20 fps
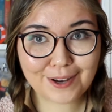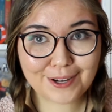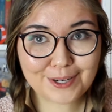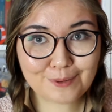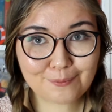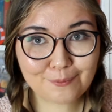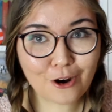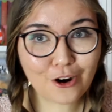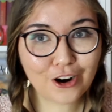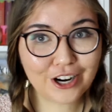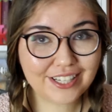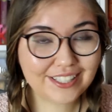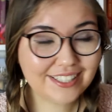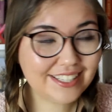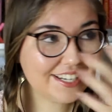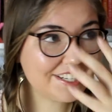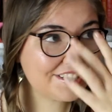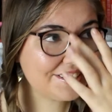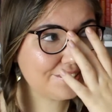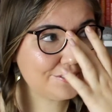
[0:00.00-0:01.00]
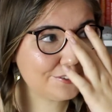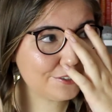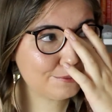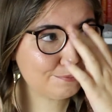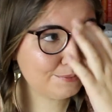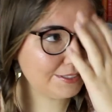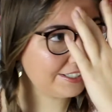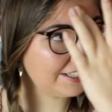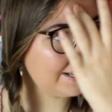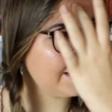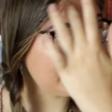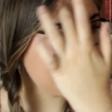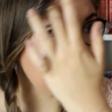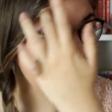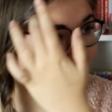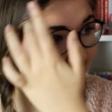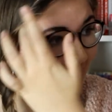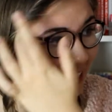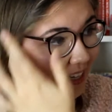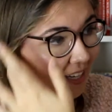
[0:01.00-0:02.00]
important issues,
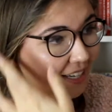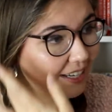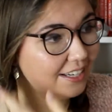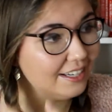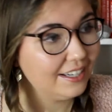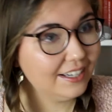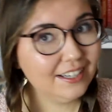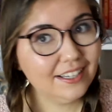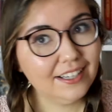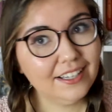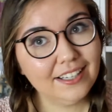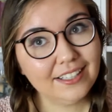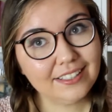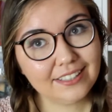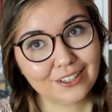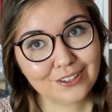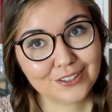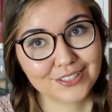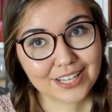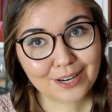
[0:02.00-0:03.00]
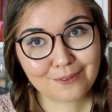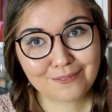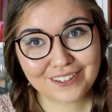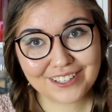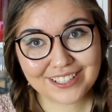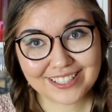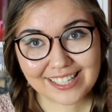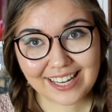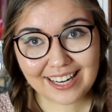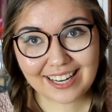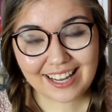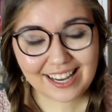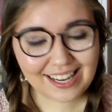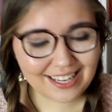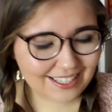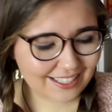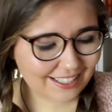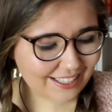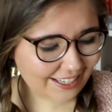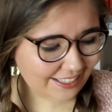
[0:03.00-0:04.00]
because those are books I
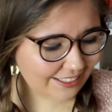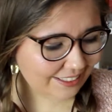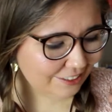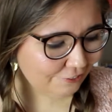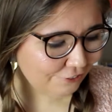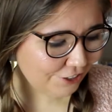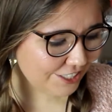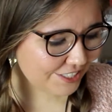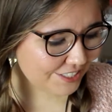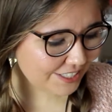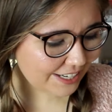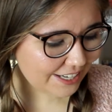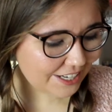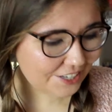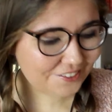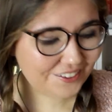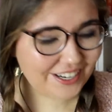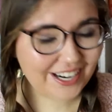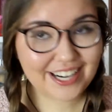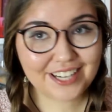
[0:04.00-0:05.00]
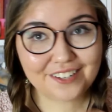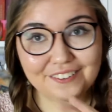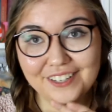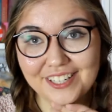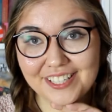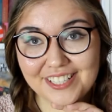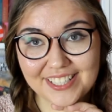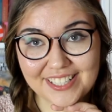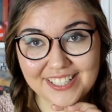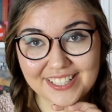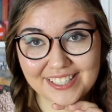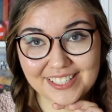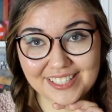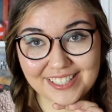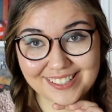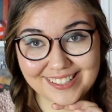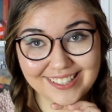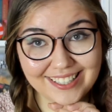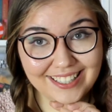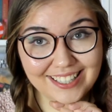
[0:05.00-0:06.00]
like, and the ones that I read were
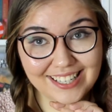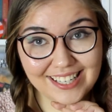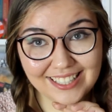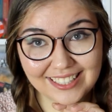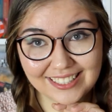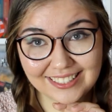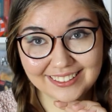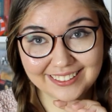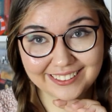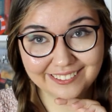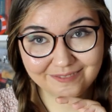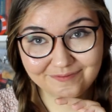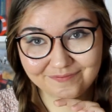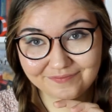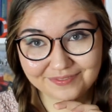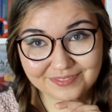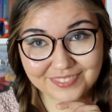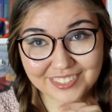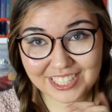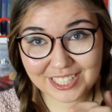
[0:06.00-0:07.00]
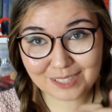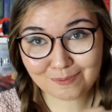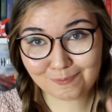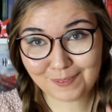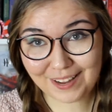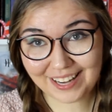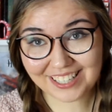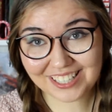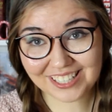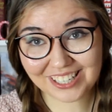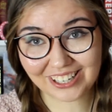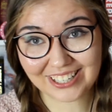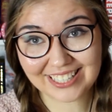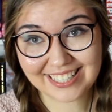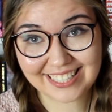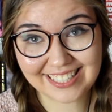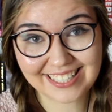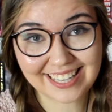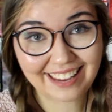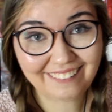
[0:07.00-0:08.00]
just bad
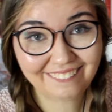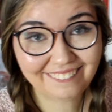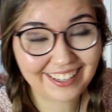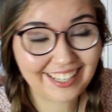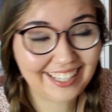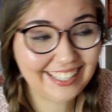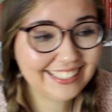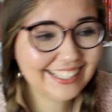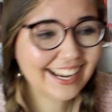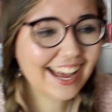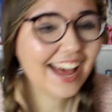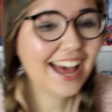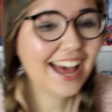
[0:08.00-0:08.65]
choices, I think.